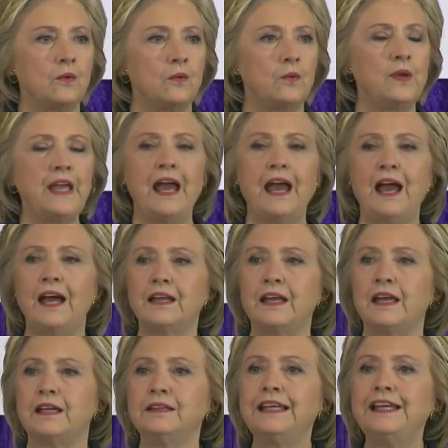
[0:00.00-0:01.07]
we had
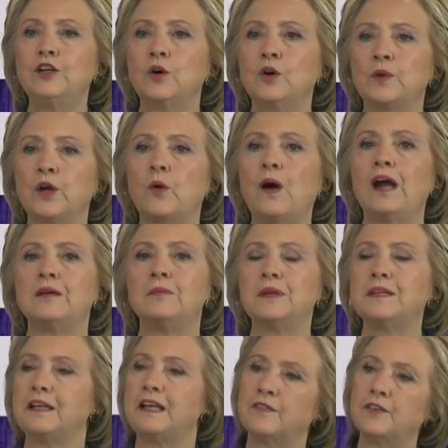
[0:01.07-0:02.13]
a legal
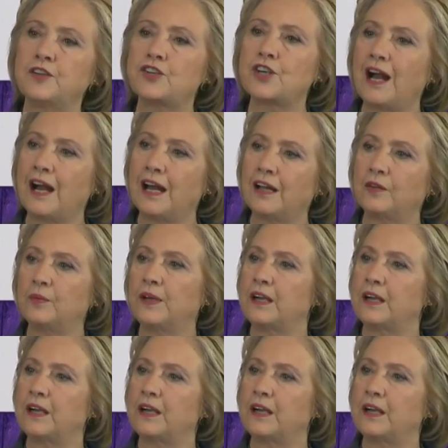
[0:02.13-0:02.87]
requirement that every child,